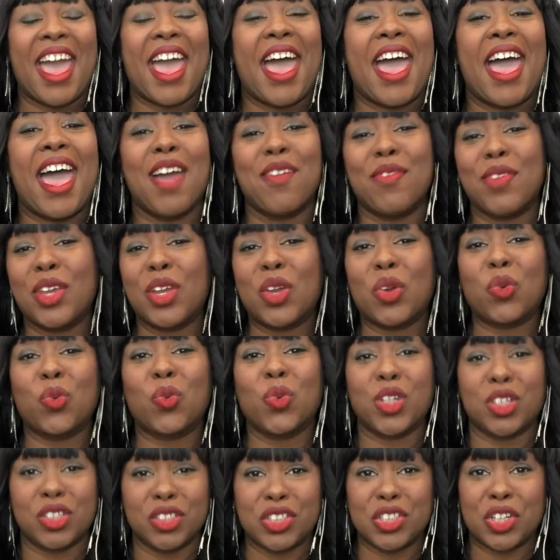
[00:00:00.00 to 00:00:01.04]
Having a
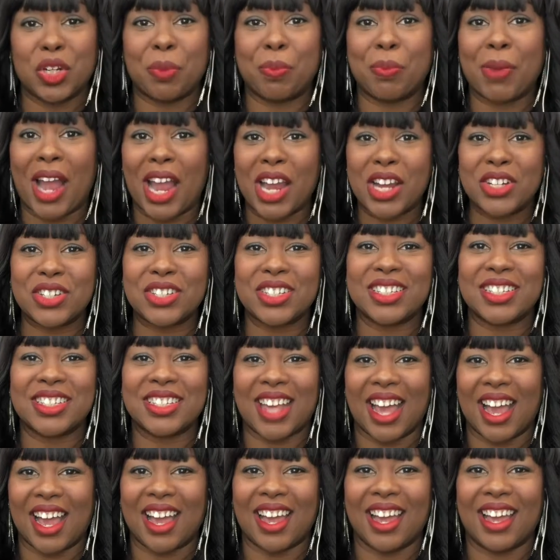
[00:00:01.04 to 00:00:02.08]
realtor by your
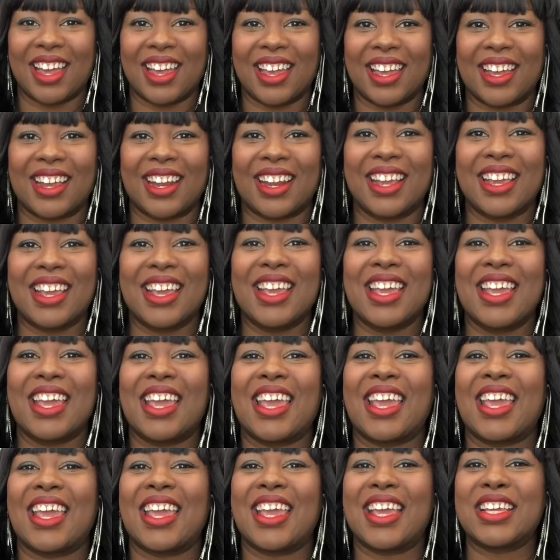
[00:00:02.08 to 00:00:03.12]
side
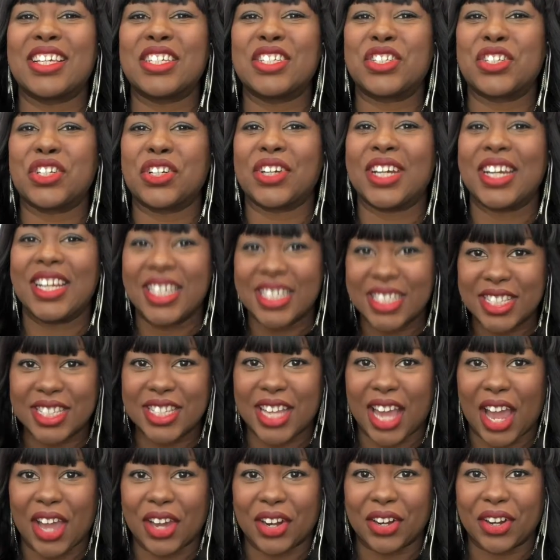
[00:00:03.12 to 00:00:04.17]
is your
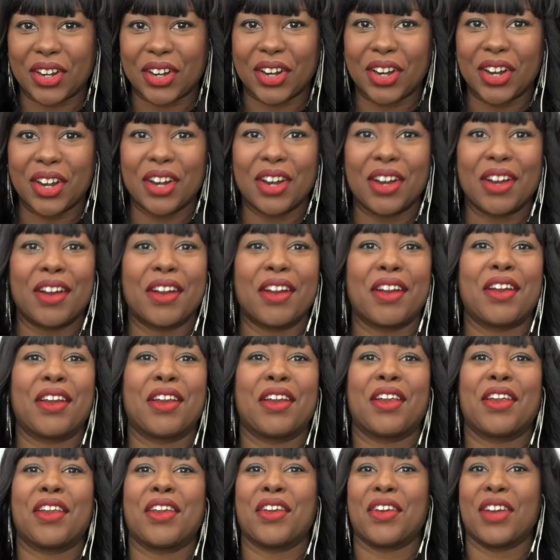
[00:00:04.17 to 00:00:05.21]
insider,
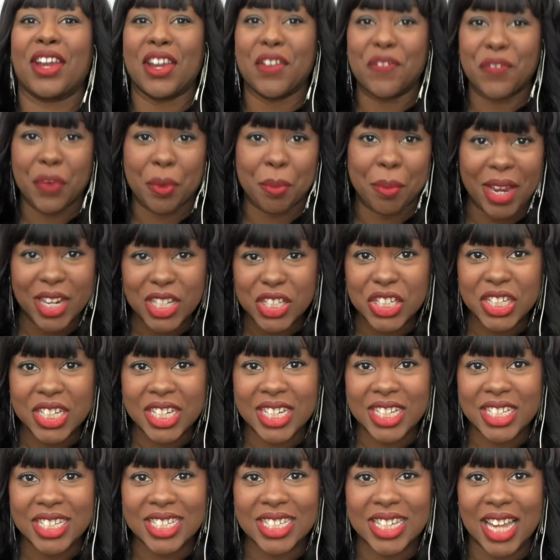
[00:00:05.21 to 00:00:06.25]
your information
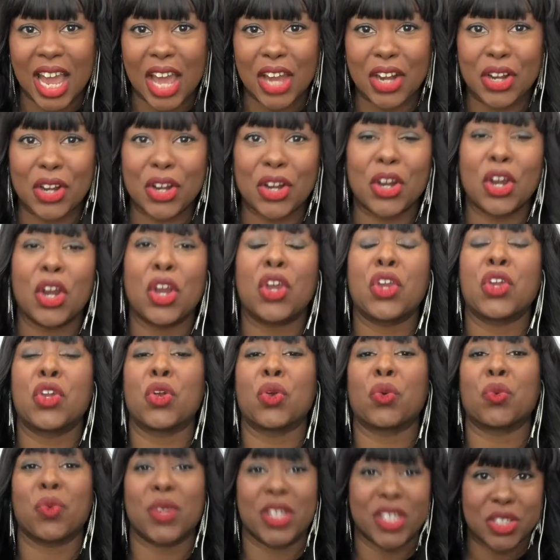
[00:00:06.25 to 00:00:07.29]
insider,
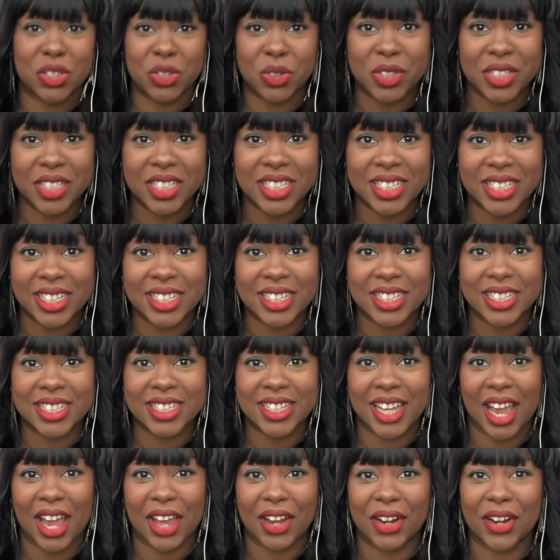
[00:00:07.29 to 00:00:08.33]
your resources
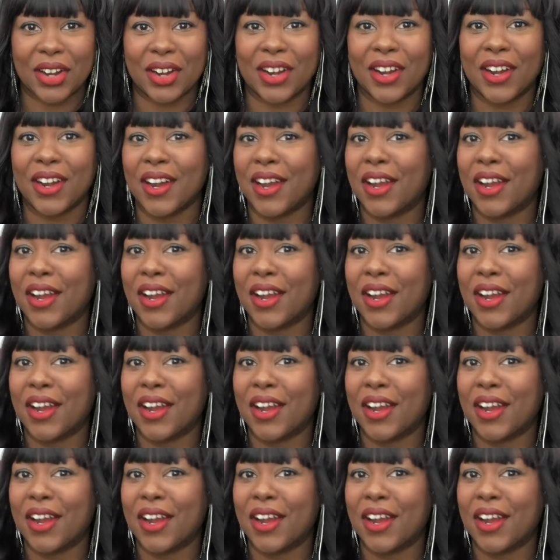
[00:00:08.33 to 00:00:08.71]
insider.